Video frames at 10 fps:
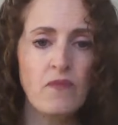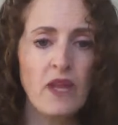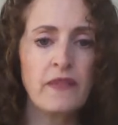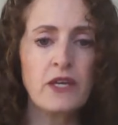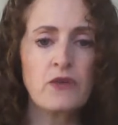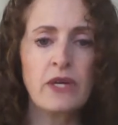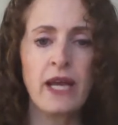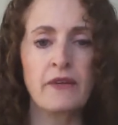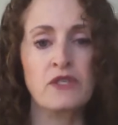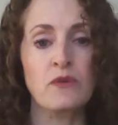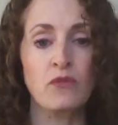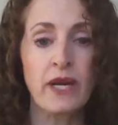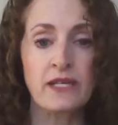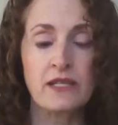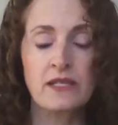that you can have some
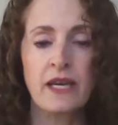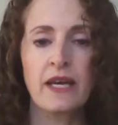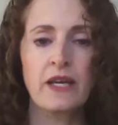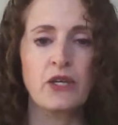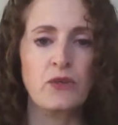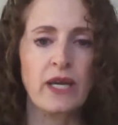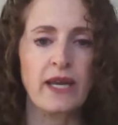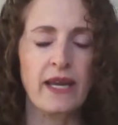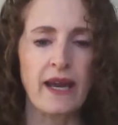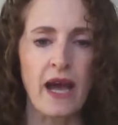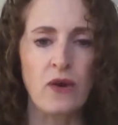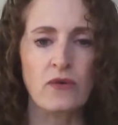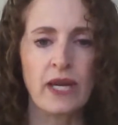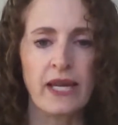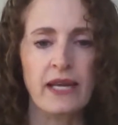rest, you can get
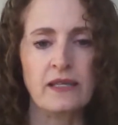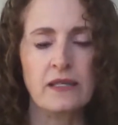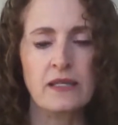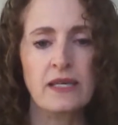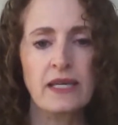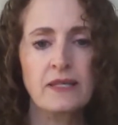out and